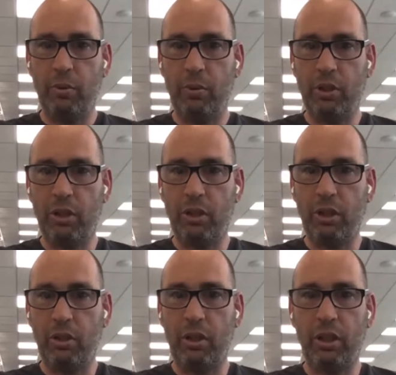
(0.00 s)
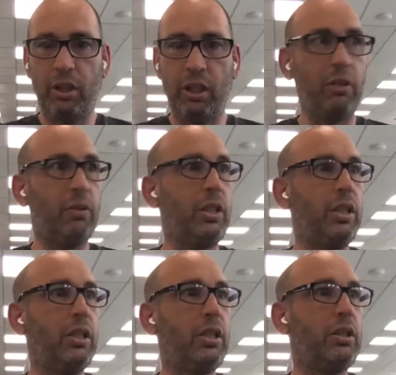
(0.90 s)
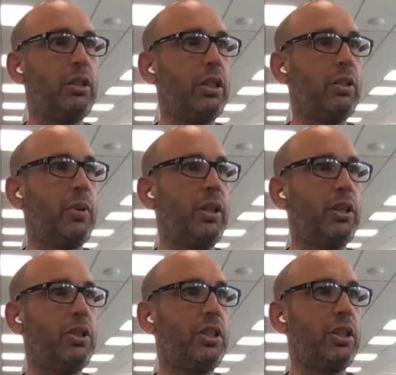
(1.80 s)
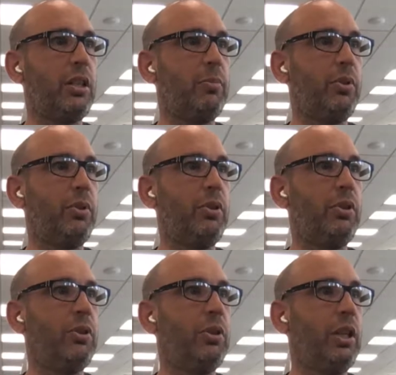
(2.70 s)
which I don't think there is, there's one that's just come through.